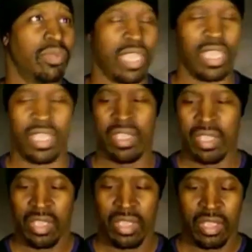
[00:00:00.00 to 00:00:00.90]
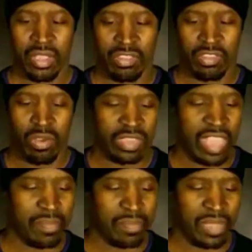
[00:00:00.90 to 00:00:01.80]
Okay. So with
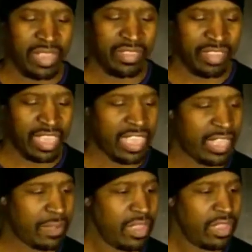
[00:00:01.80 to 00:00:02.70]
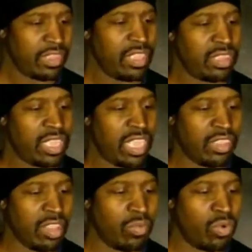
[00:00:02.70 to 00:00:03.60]
that being said, these
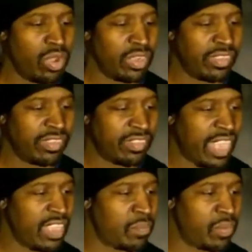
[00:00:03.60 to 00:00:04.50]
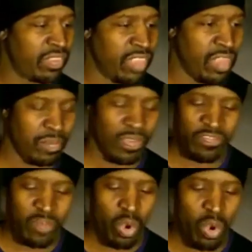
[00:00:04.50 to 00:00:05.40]
things I'm going to say and present
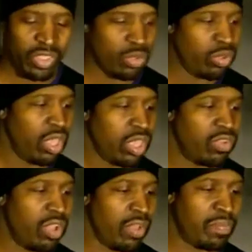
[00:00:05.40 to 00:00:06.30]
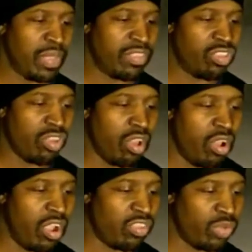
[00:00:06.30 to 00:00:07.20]
before you, you have been
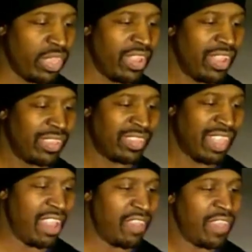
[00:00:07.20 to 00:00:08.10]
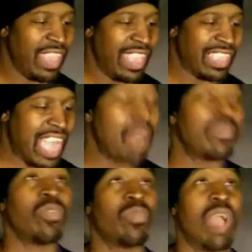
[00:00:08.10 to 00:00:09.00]
charged with theft and
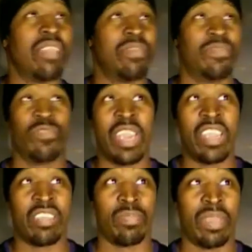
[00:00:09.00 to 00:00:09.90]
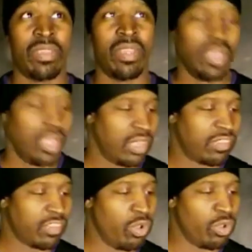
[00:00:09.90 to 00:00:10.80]
copyright infringement.
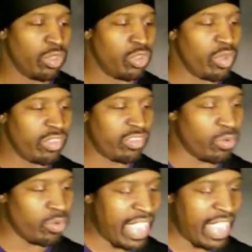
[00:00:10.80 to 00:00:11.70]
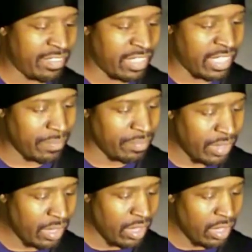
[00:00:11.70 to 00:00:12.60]
So you was arrested
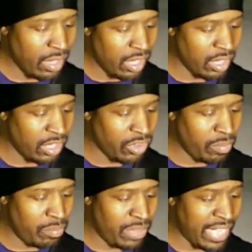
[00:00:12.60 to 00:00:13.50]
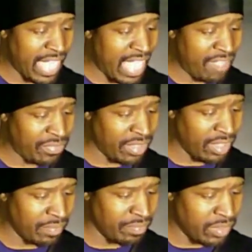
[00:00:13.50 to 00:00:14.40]
a little bit
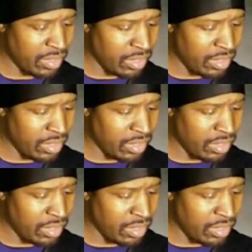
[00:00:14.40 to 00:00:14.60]
after